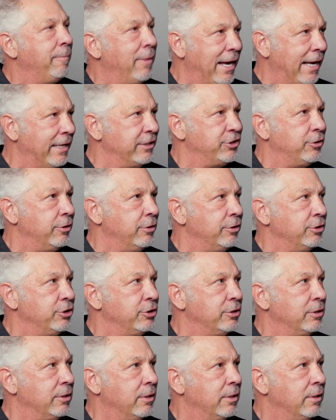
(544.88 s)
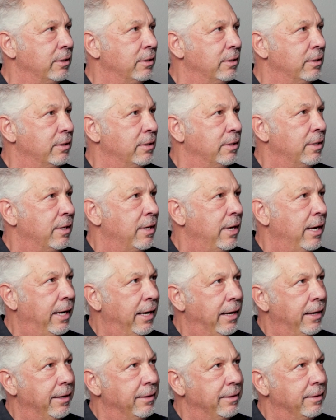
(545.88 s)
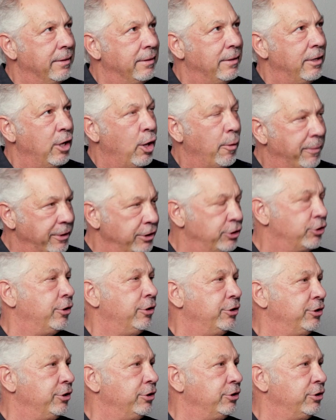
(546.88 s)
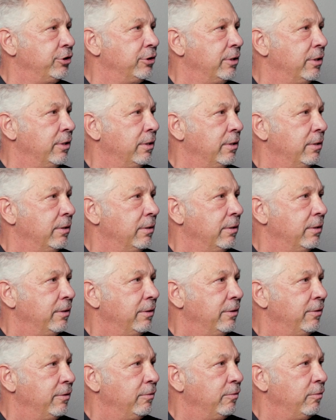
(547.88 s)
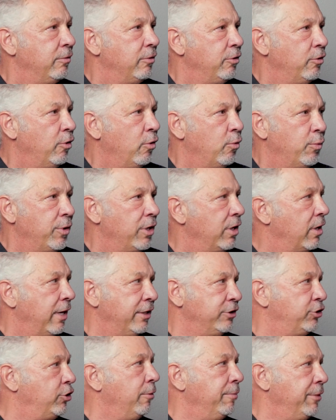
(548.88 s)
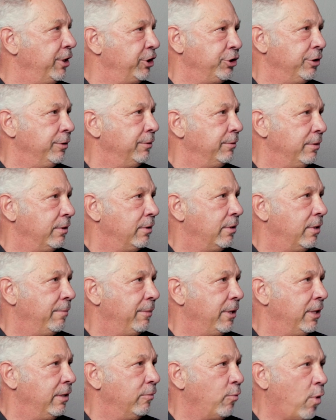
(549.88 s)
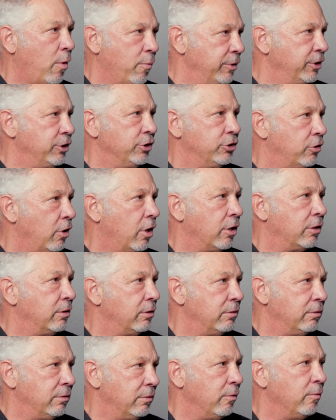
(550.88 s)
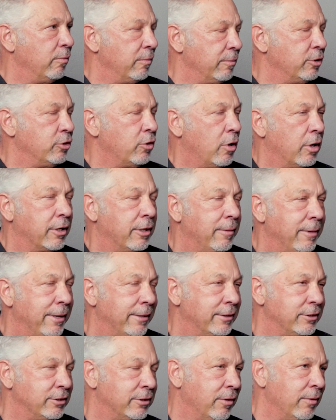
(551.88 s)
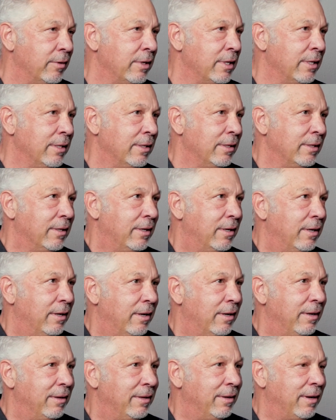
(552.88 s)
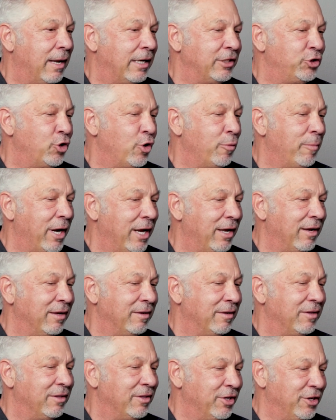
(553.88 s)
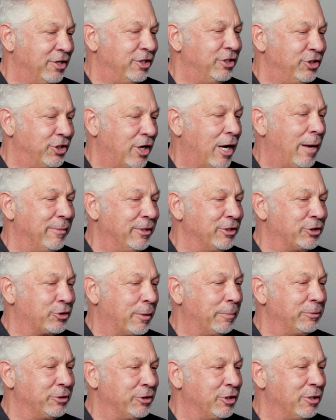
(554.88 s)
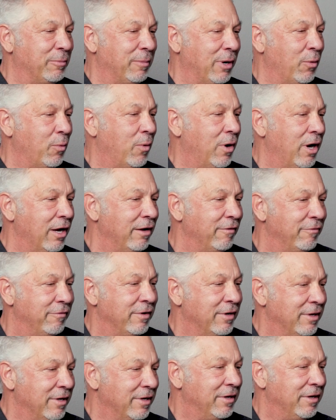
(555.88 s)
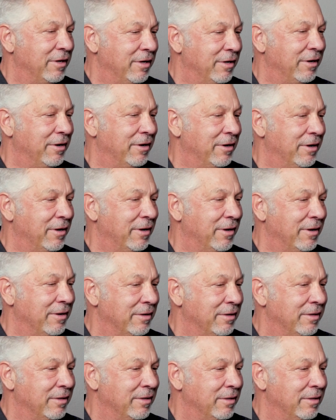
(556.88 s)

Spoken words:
pastors and helping churches, realize their mission. I mean, what we just been talking about. Yeah. So, and I showed the job description to my wife, and